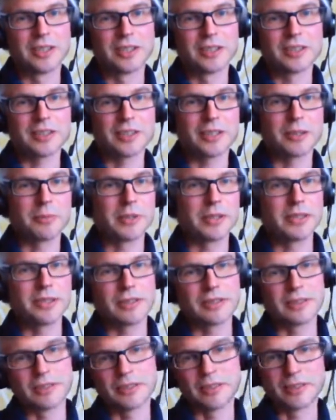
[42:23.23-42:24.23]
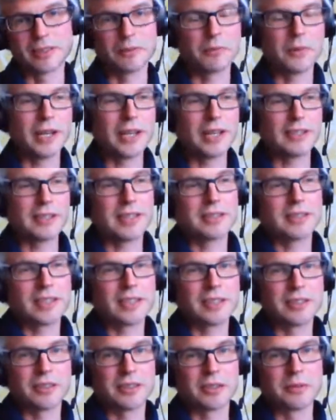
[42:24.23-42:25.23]
say, basically, where's that
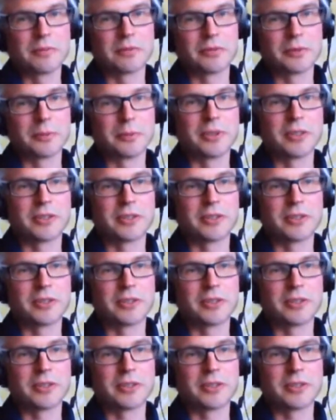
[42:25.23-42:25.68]
data come from?